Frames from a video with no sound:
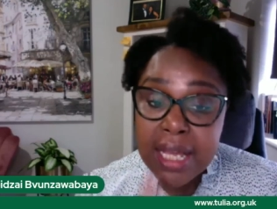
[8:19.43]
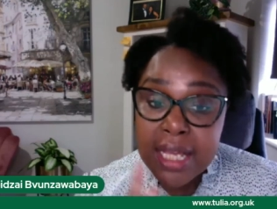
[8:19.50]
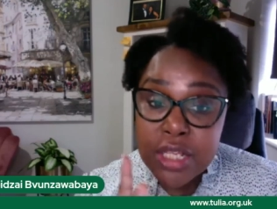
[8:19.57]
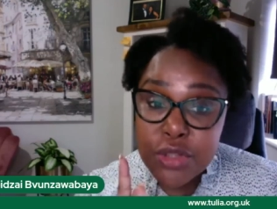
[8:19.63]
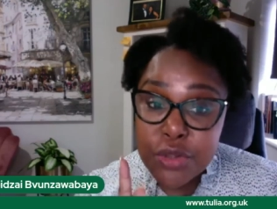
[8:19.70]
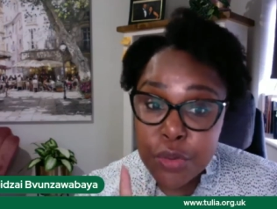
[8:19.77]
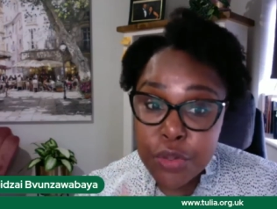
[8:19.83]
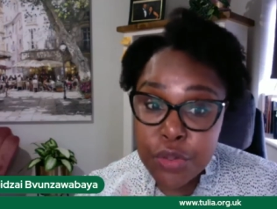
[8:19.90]

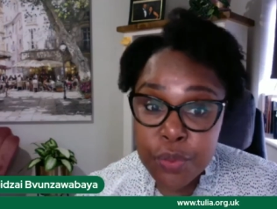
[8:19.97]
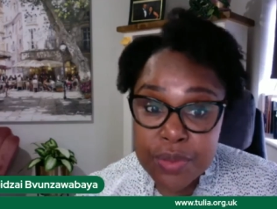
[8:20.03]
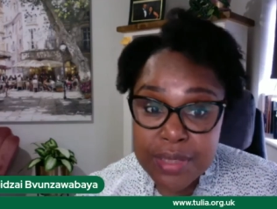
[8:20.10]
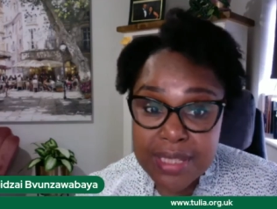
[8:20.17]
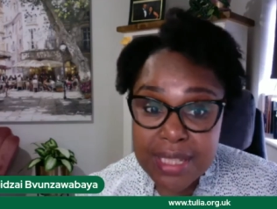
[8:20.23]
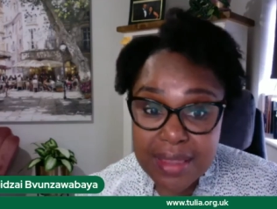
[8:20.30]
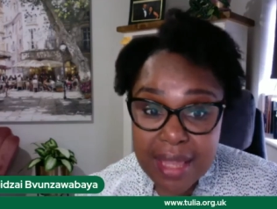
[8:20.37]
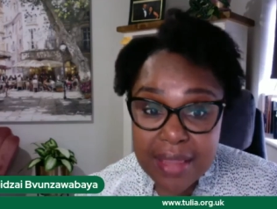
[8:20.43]
So you will
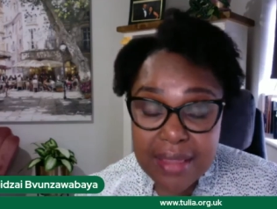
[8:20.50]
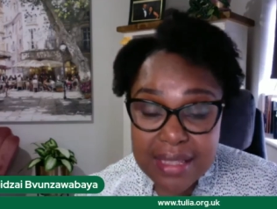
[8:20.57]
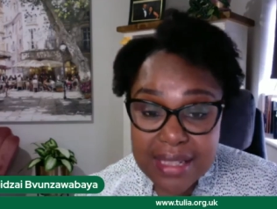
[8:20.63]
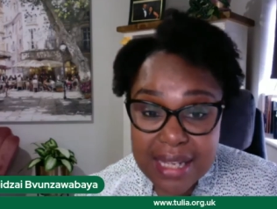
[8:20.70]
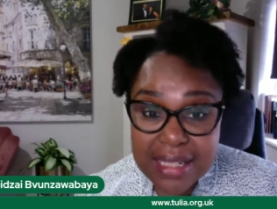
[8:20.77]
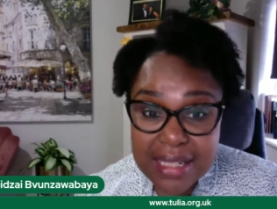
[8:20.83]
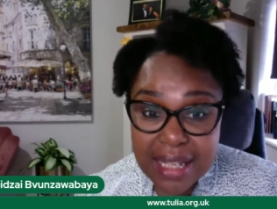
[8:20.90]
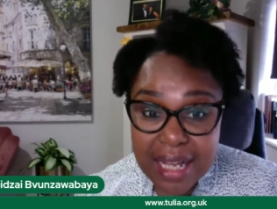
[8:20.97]
see that this
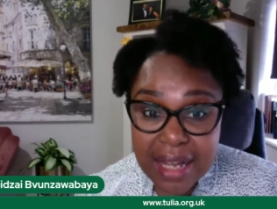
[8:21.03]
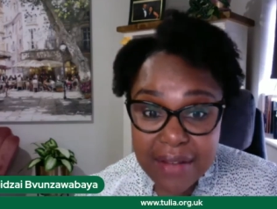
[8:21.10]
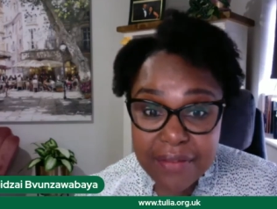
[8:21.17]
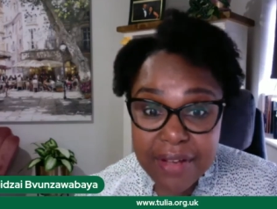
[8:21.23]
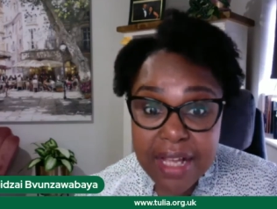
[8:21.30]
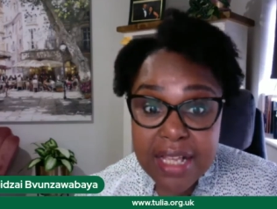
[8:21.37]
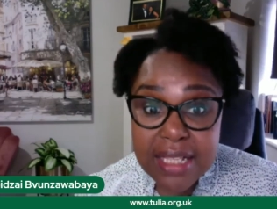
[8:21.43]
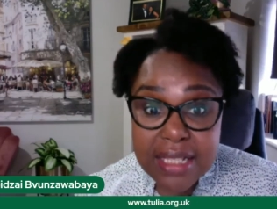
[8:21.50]
doesn't
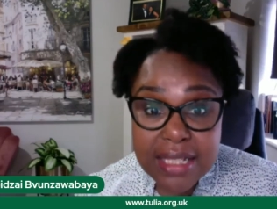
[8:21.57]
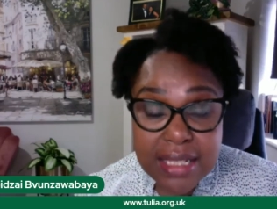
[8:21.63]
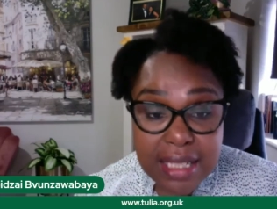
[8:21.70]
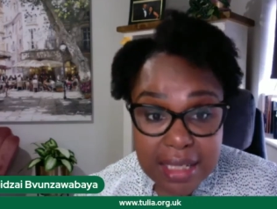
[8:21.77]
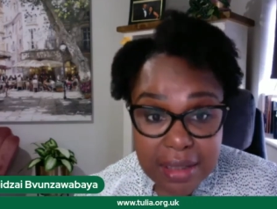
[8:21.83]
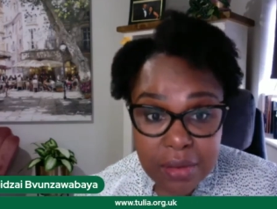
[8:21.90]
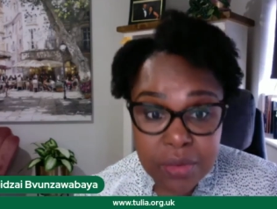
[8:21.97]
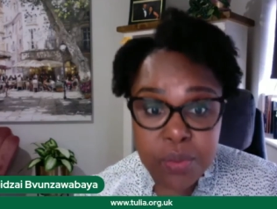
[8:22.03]
cover
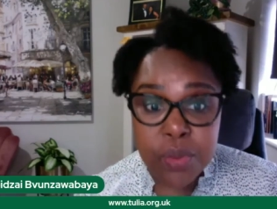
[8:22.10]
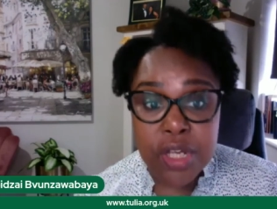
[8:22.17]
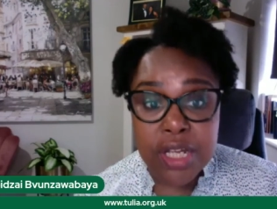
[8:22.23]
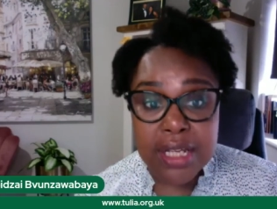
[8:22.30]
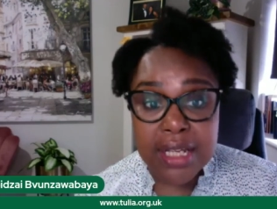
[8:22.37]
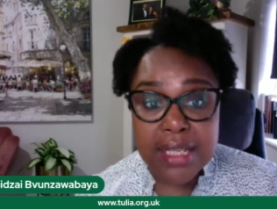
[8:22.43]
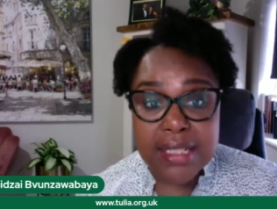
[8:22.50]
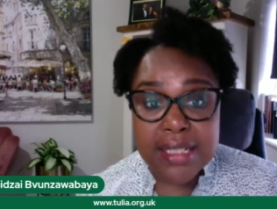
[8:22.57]
skilled
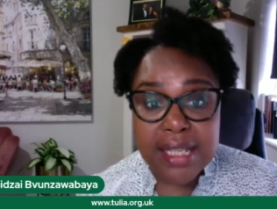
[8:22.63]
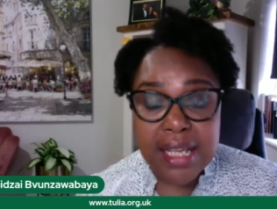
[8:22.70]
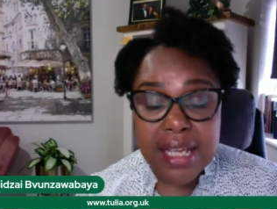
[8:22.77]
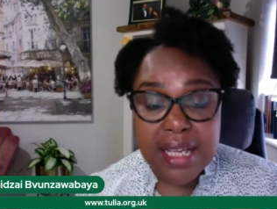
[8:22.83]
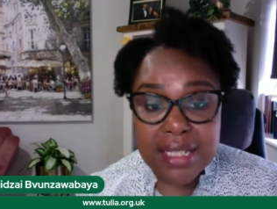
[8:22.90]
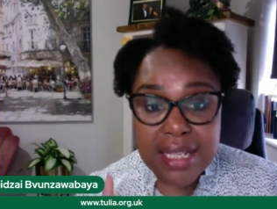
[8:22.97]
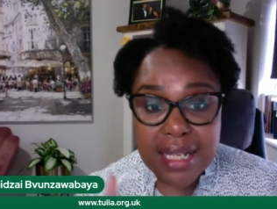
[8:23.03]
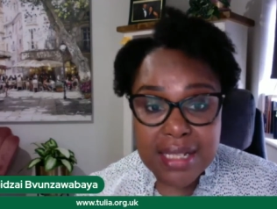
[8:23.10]
workers.
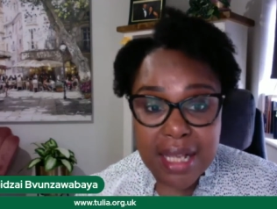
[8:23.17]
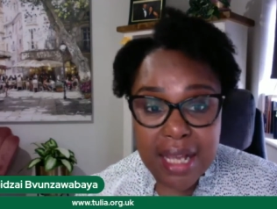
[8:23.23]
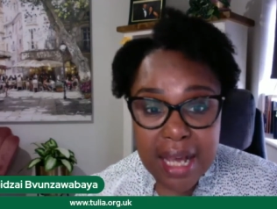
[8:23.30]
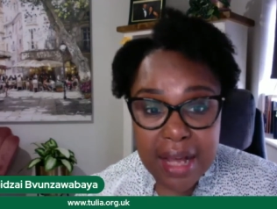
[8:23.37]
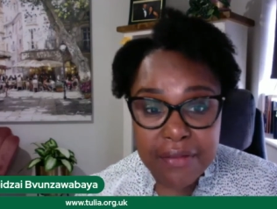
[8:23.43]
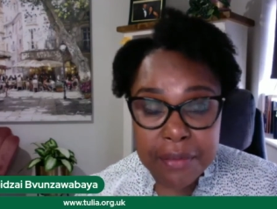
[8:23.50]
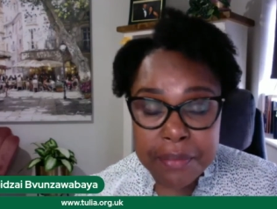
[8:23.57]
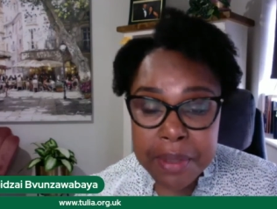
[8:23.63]
It doesn't
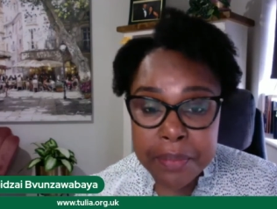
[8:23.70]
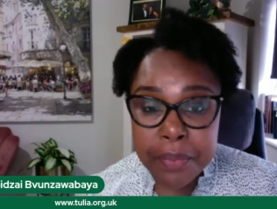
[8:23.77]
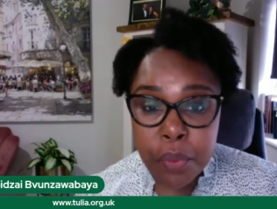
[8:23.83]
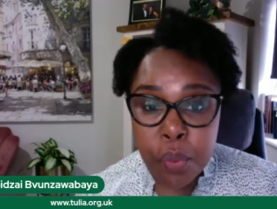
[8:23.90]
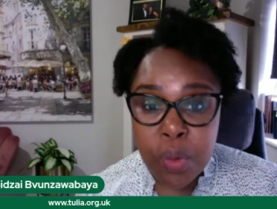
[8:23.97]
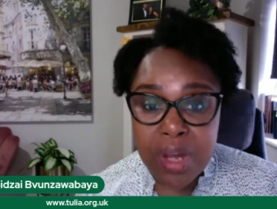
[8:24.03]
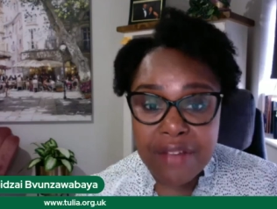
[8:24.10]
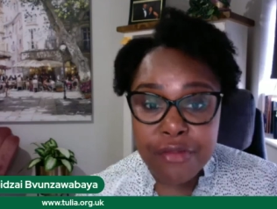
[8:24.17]
cover people
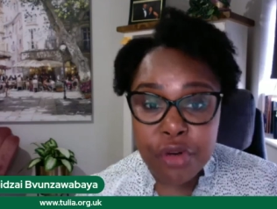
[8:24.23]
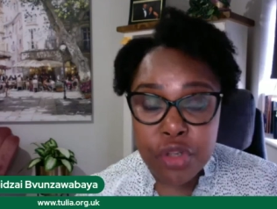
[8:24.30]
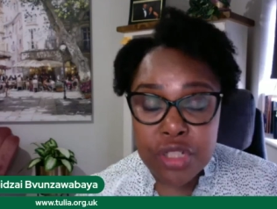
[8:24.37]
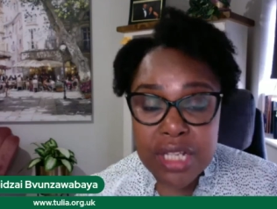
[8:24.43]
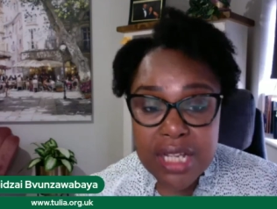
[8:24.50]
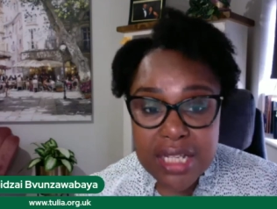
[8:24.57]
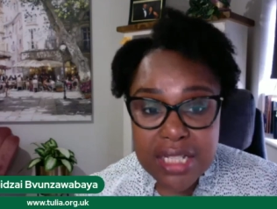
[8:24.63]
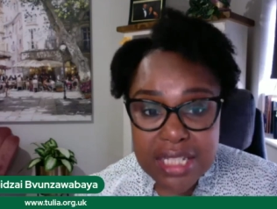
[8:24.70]
who have got
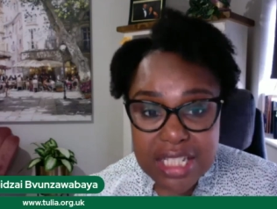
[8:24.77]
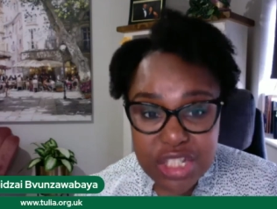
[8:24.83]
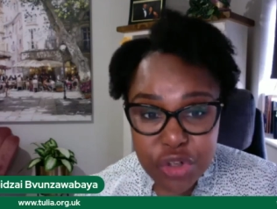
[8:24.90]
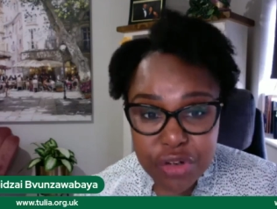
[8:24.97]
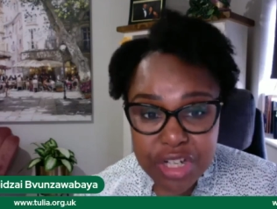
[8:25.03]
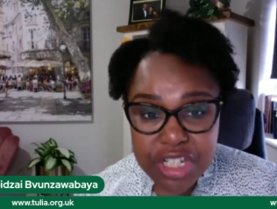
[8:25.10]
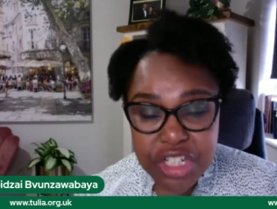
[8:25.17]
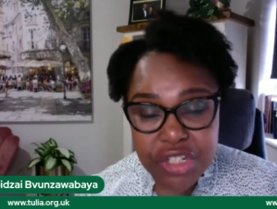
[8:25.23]

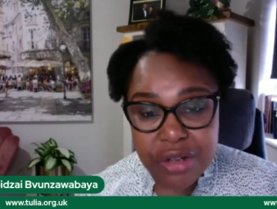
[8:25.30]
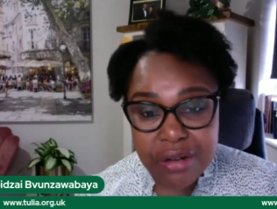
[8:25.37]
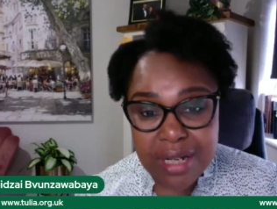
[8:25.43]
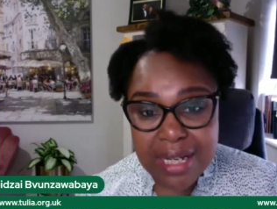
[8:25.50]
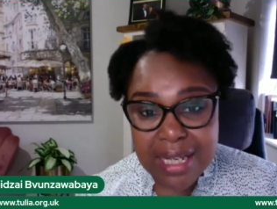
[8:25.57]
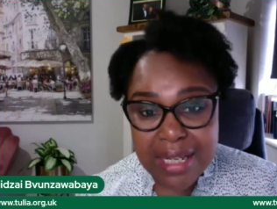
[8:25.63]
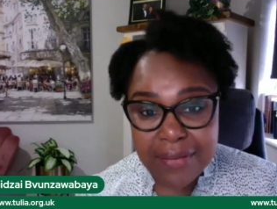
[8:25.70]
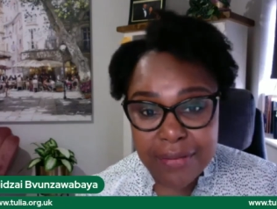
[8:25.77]
discretionary
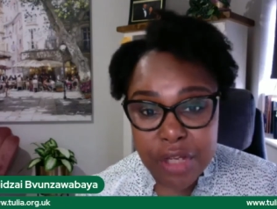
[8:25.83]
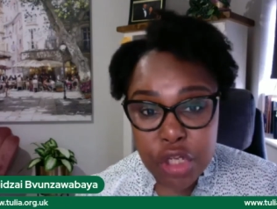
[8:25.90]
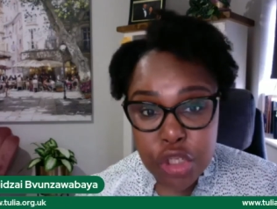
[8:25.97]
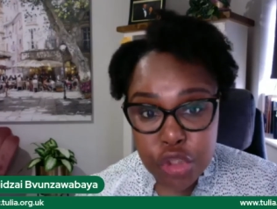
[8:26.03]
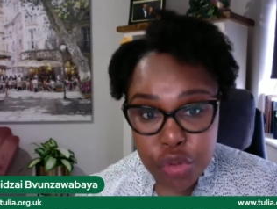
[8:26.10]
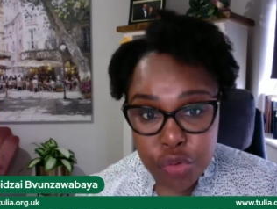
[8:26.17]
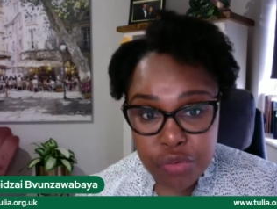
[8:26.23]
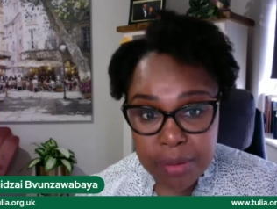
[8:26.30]
leave
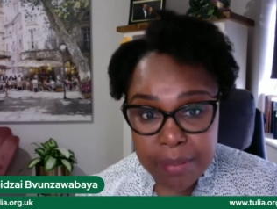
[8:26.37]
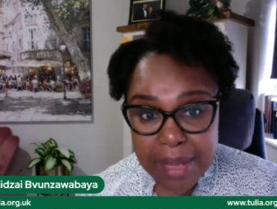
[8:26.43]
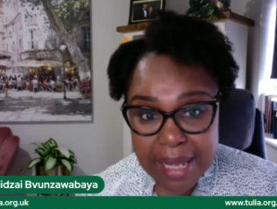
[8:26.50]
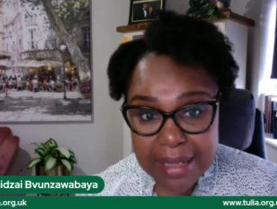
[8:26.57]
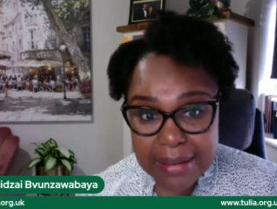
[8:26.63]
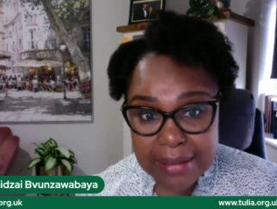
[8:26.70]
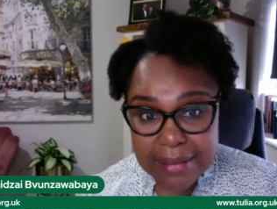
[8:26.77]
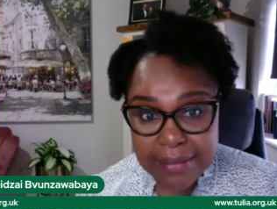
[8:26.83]
to
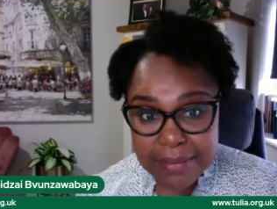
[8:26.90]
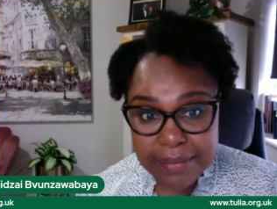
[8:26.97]
remain.